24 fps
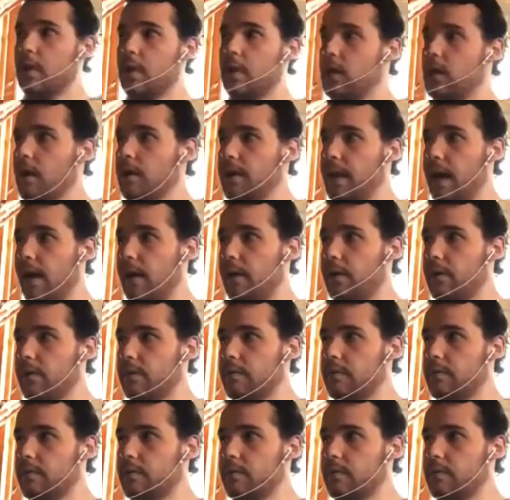Now,
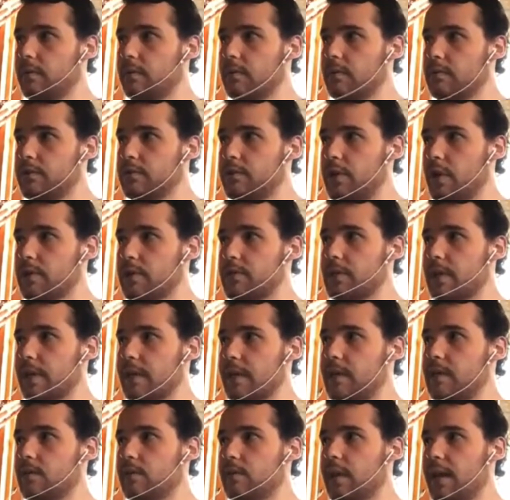just
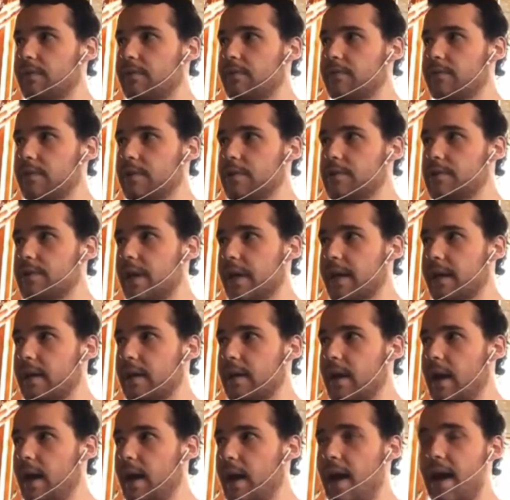like you left for a second,
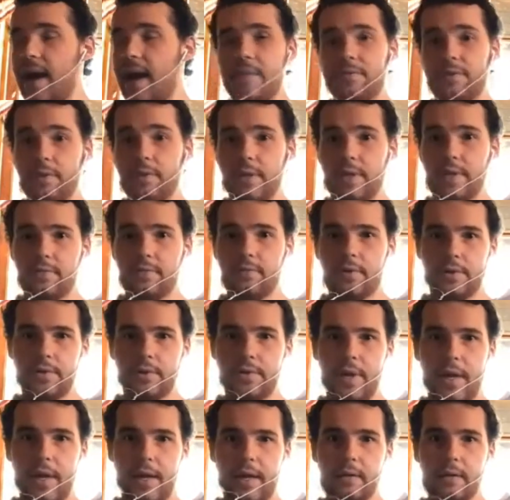I have to leave for a
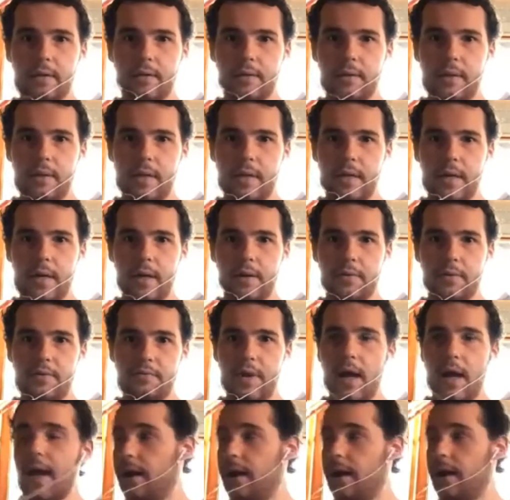second. The
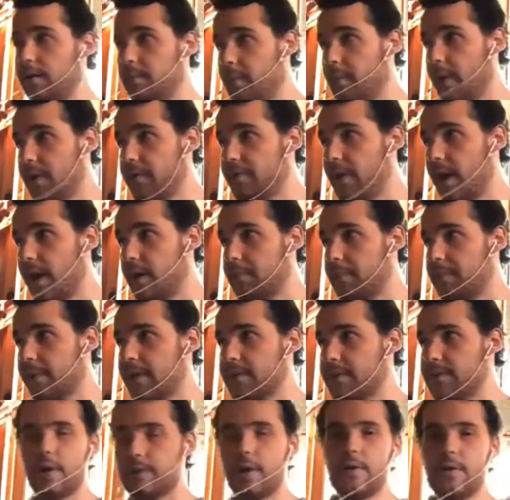fire in my
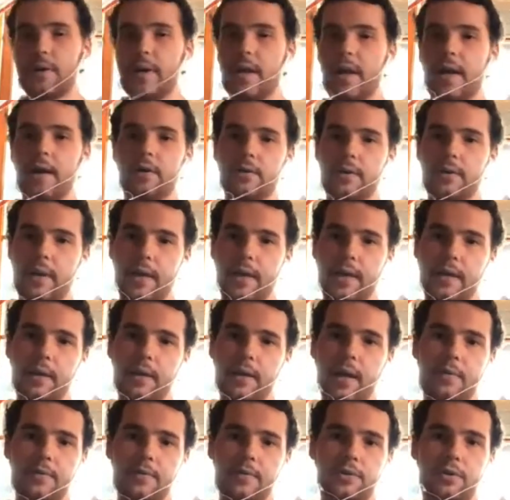fireplace is going out, and
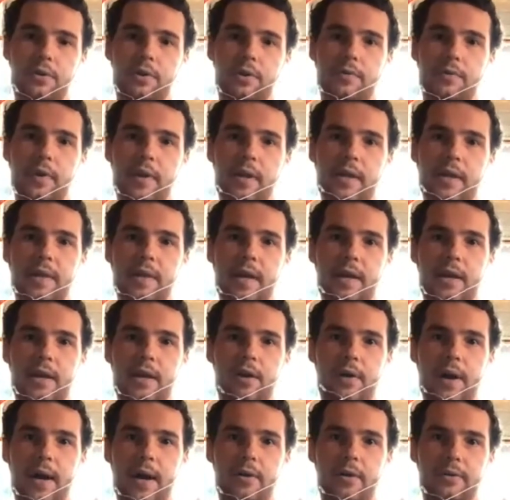I was told if I let that
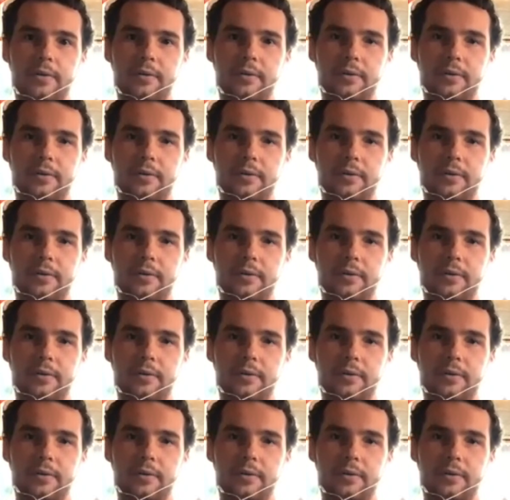go out,